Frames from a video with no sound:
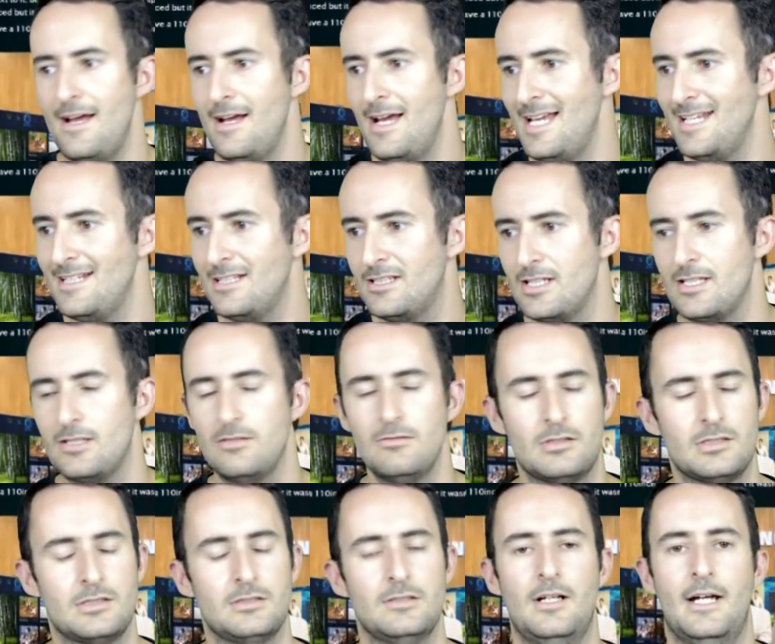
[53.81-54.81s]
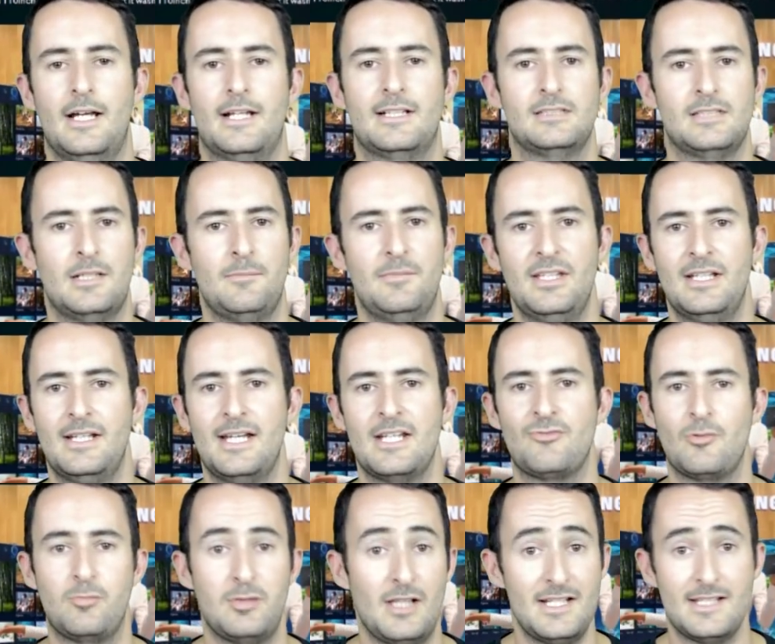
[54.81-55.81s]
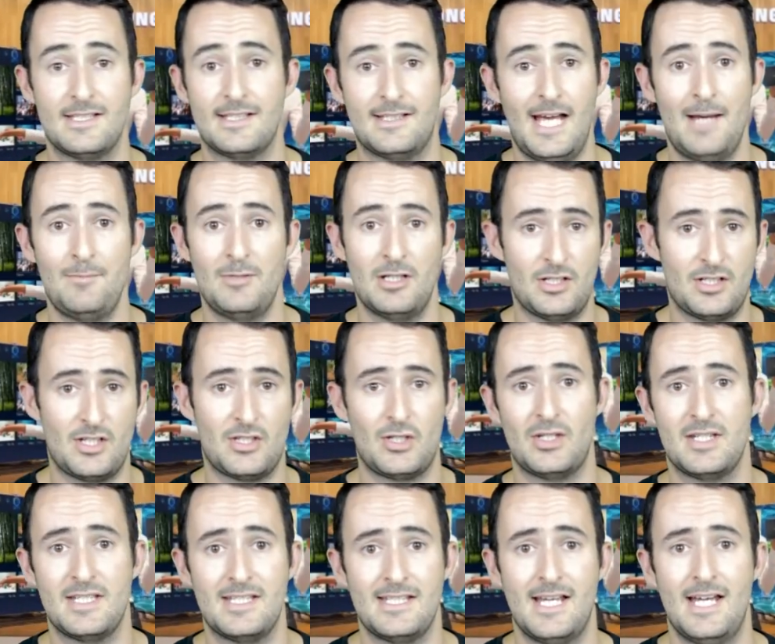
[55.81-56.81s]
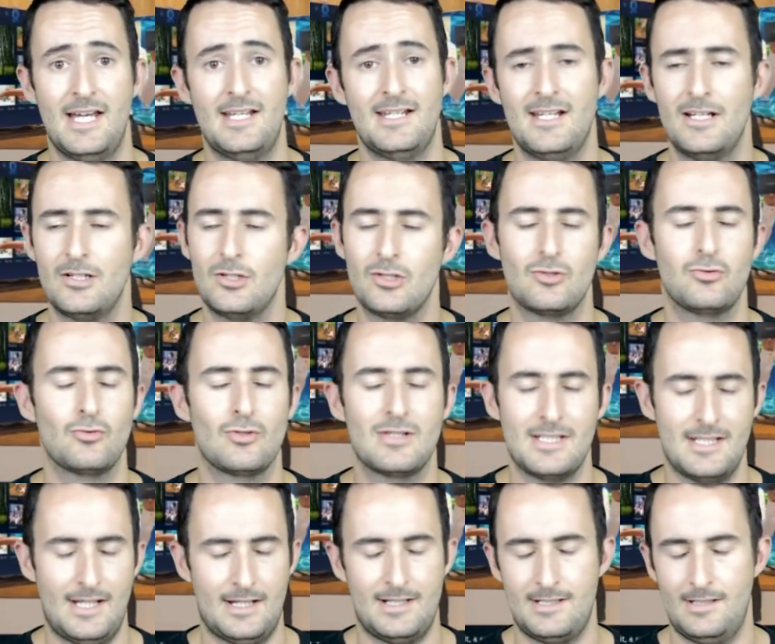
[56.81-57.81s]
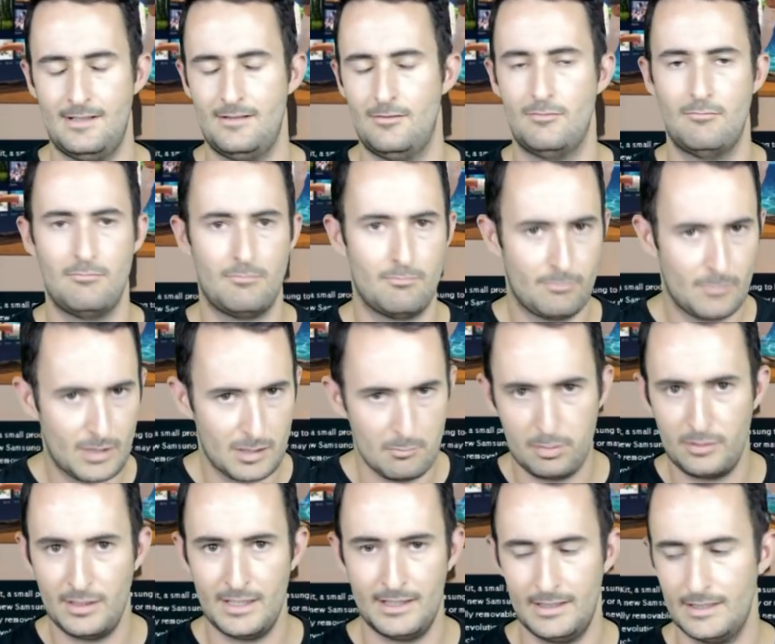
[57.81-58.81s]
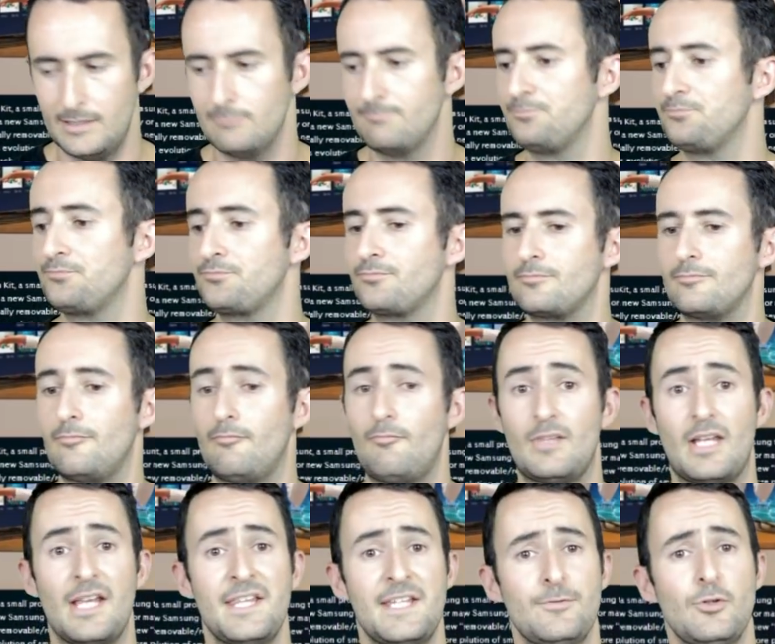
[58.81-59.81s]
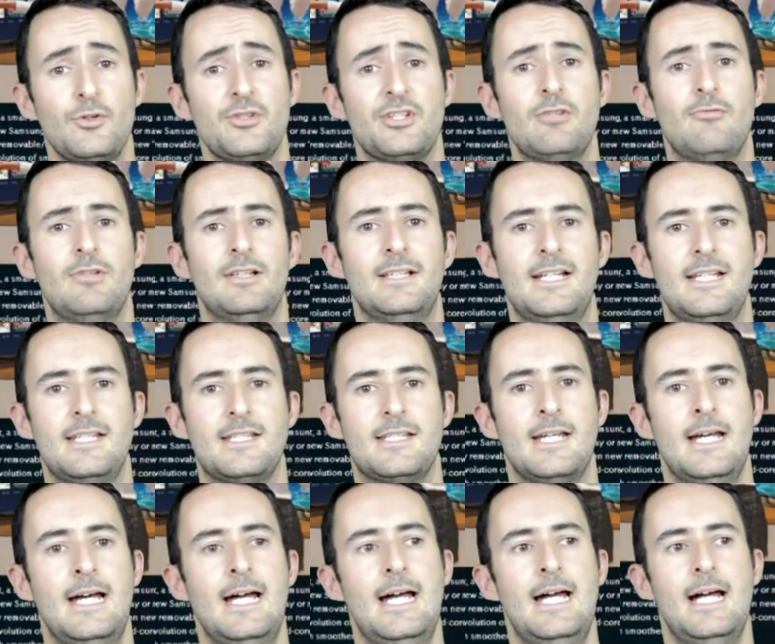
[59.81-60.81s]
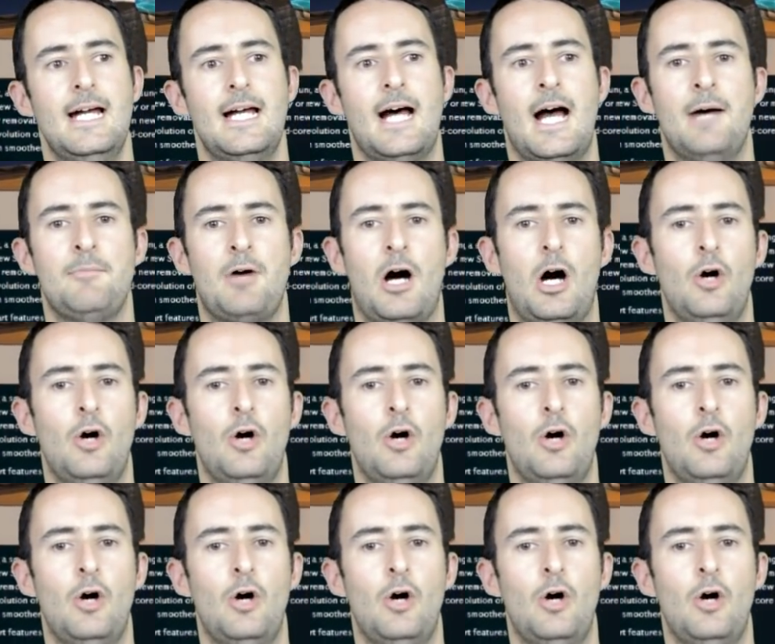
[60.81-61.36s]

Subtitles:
It just looks like something. It's replaced the cabinet because it's on a stand, and it just looks sexy. Completely. They've also released a